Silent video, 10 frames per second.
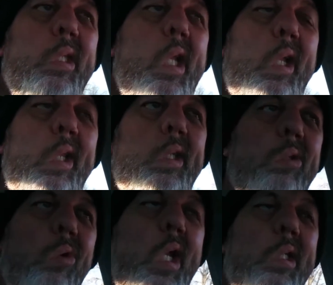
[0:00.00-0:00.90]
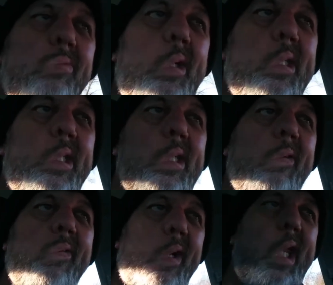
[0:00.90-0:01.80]
tell the transmission to
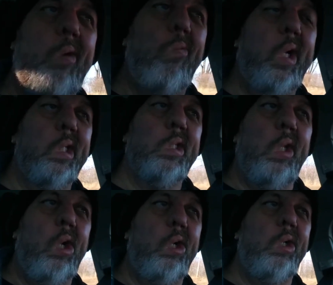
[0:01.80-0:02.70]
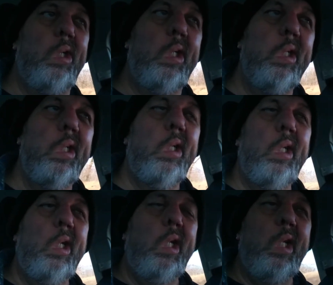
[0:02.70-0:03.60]
forget what it's learned.
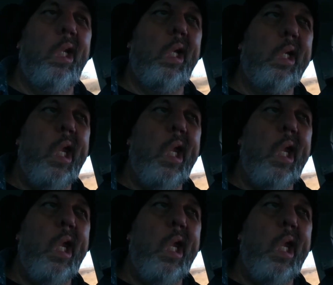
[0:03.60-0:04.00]
It